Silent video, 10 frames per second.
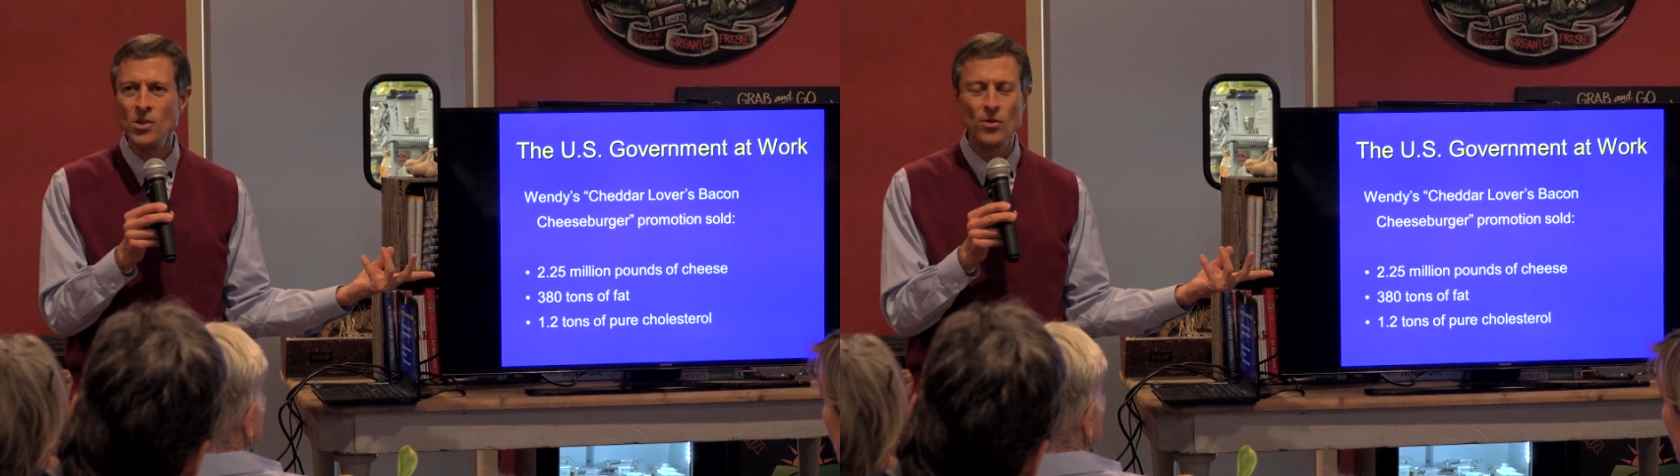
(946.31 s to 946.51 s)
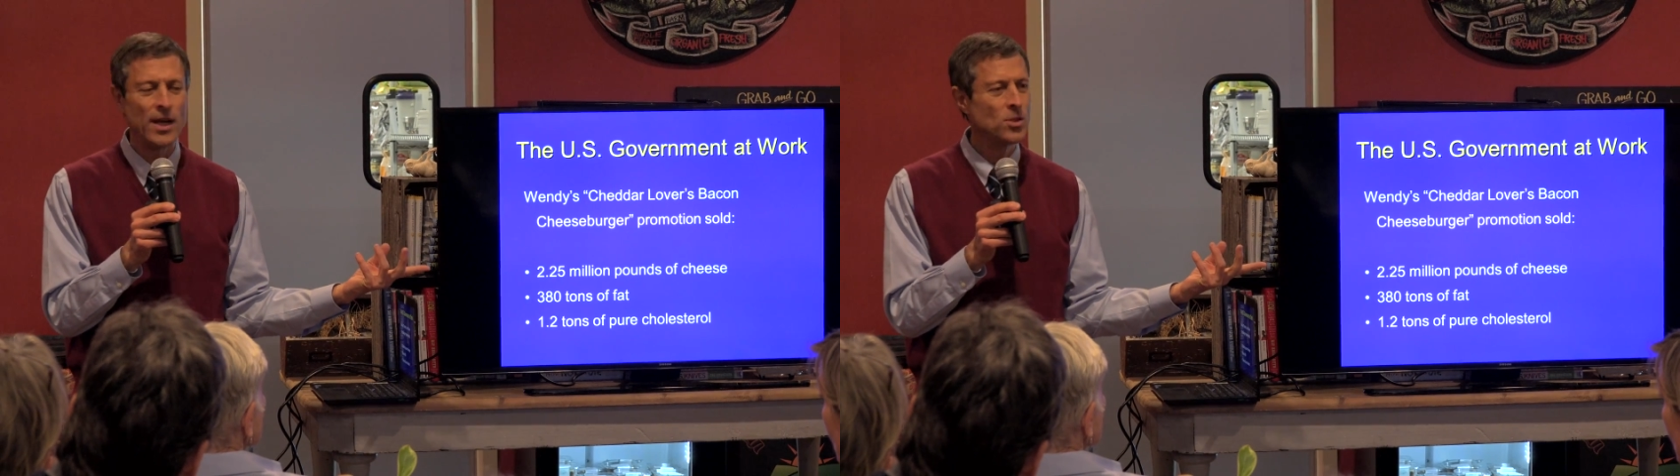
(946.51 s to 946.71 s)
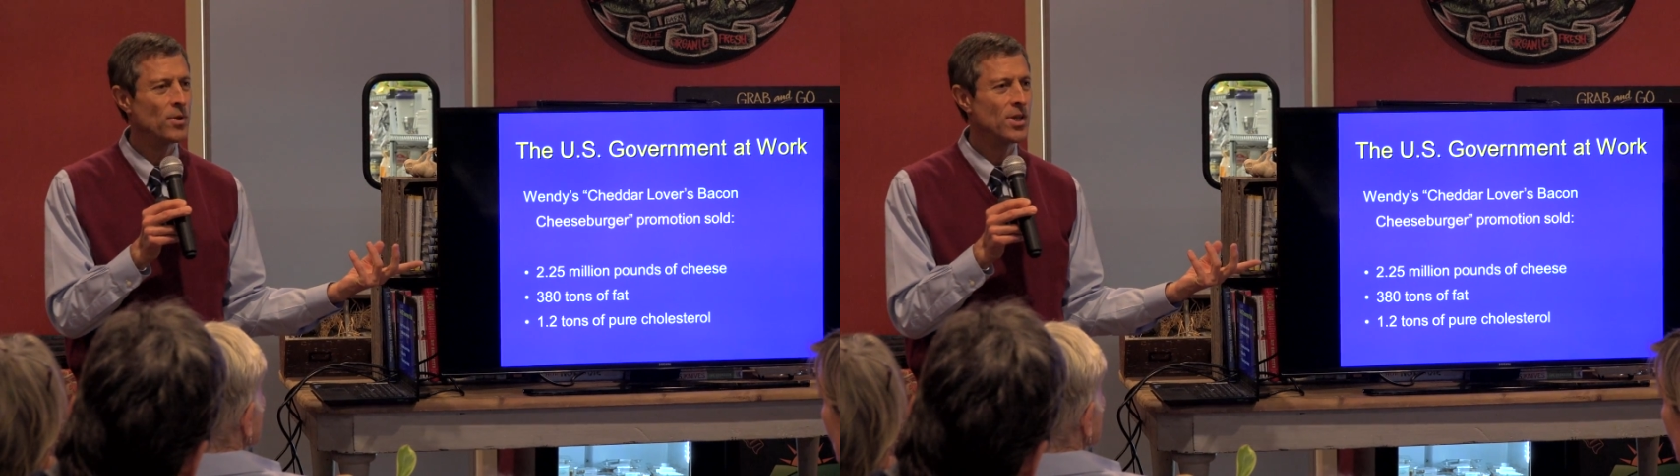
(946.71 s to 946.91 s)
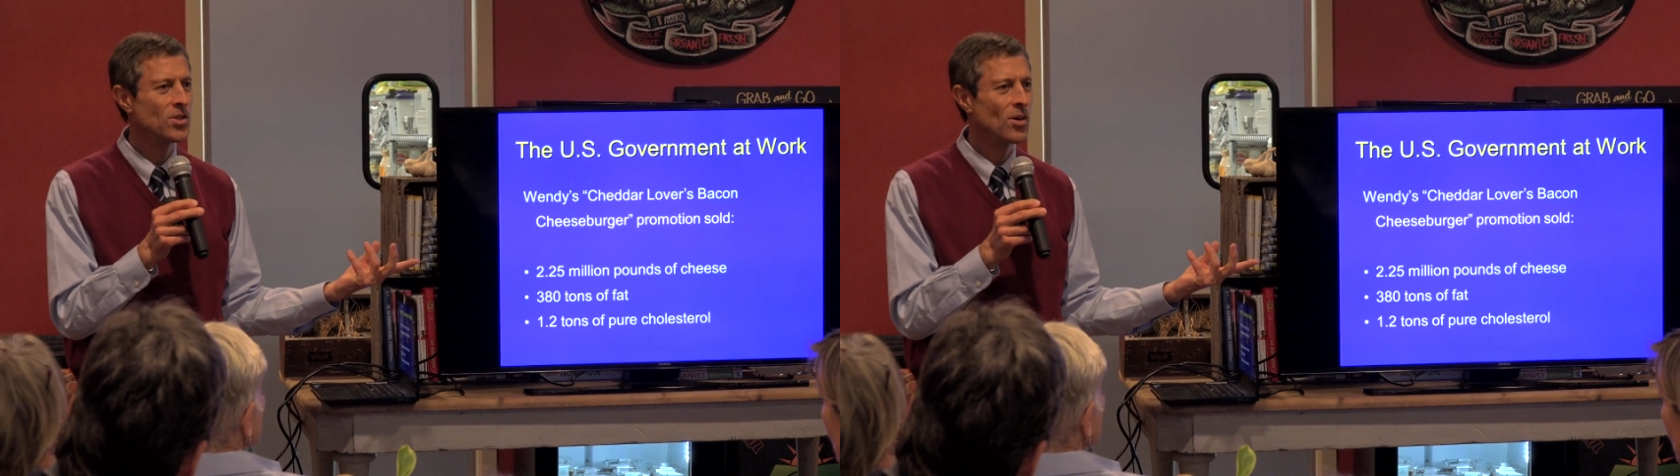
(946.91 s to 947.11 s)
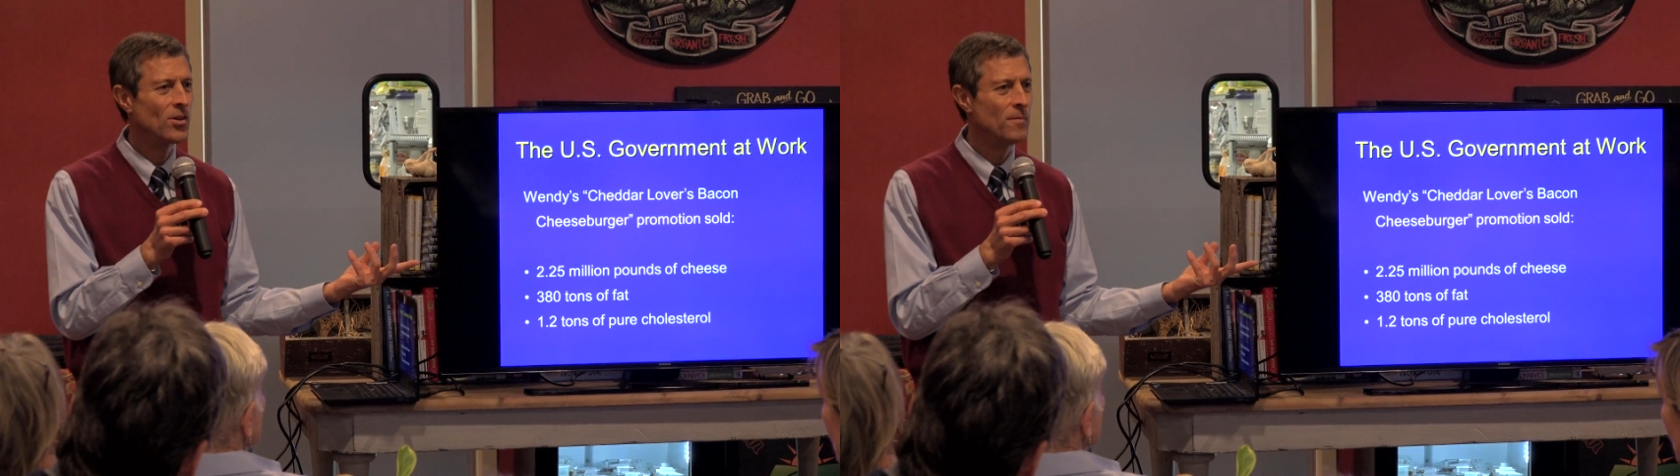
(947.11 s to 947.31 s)
So that's where they
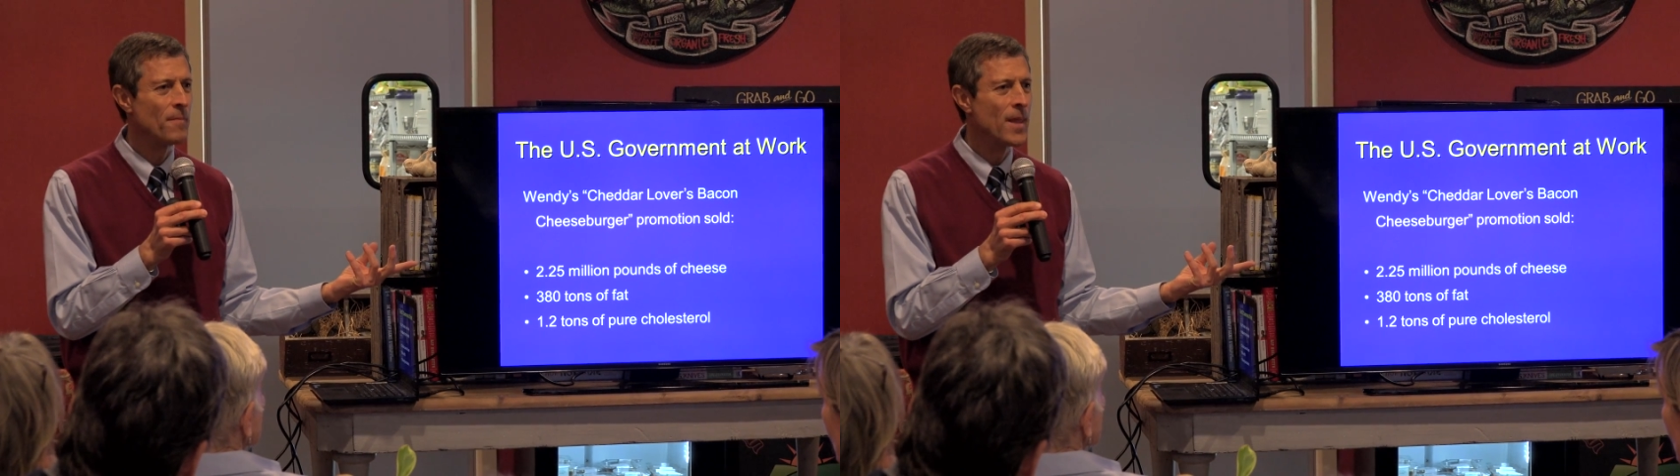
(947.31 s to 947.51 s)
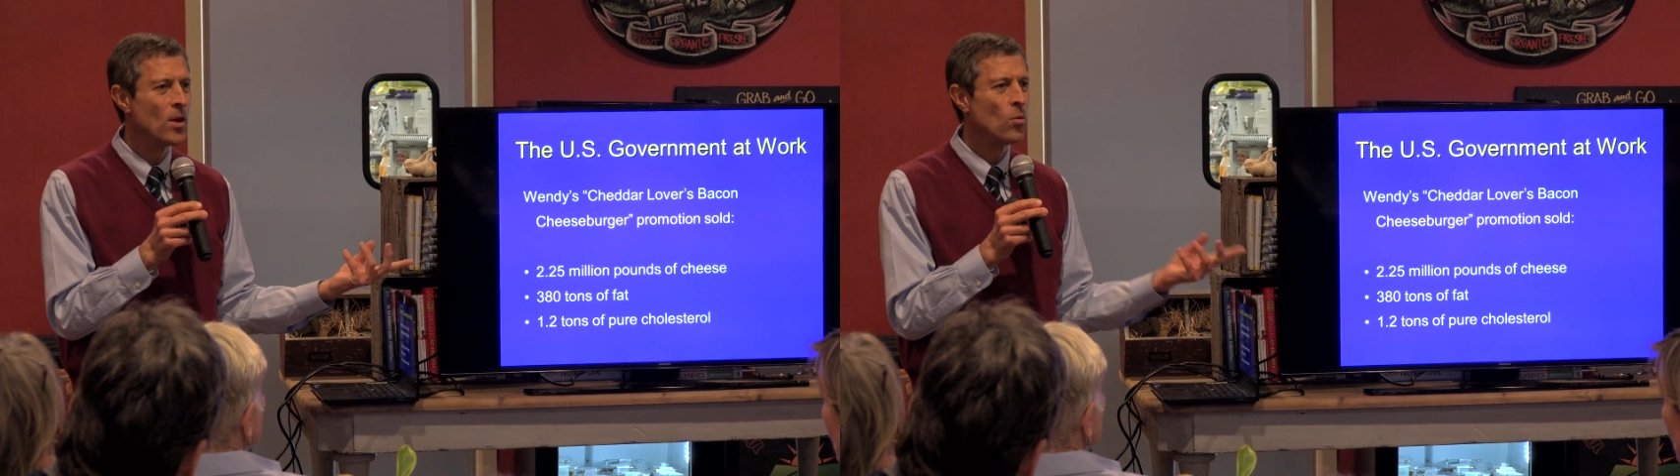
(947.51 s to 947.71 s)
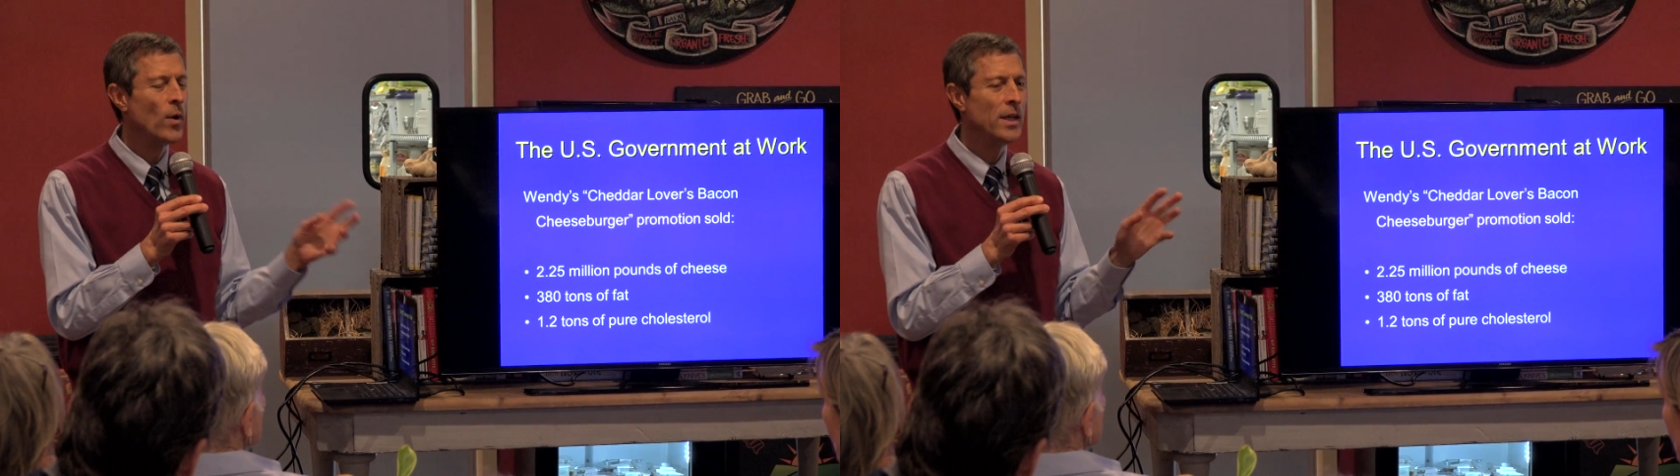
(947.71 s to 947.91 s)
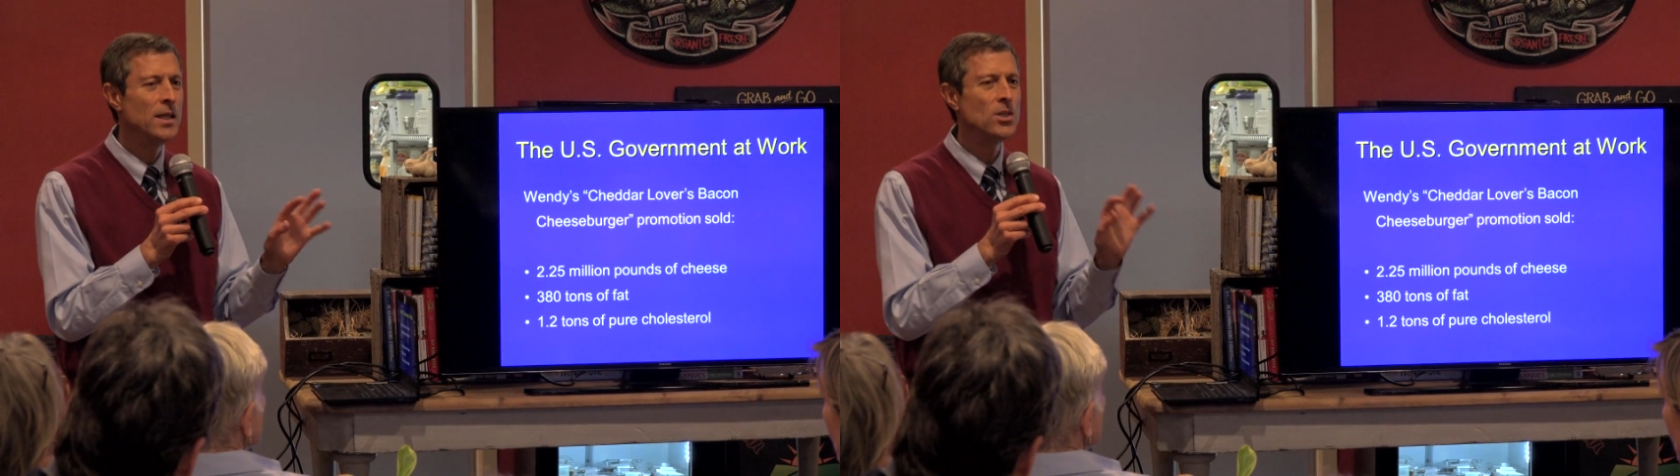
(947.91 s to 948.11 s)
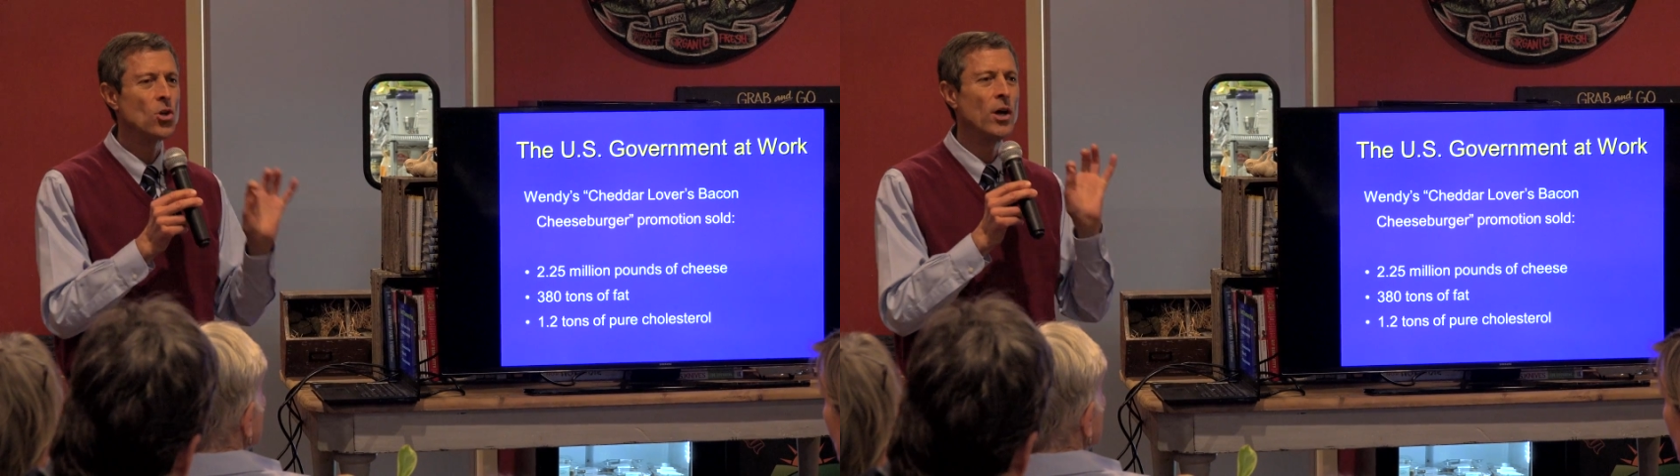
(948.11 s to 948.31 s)
started. Wendy's,